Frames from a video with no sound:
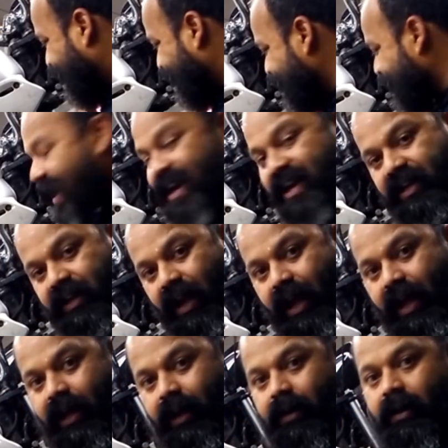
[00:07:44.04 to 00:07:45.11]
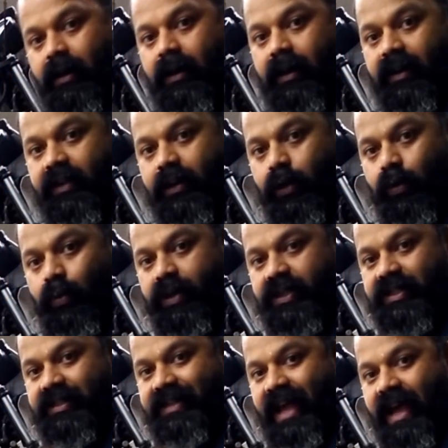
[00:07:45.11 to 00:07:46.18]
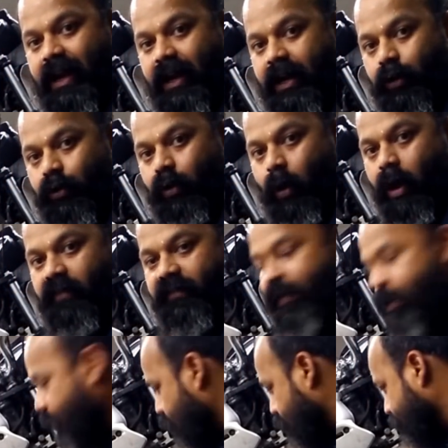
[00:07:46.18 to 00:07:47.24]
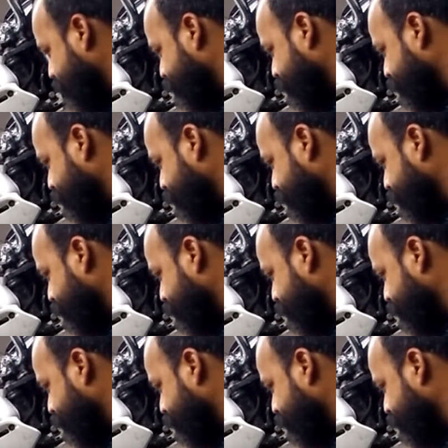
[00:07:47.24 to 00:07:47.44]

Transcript: clean the entire residue which is there into the oil filter.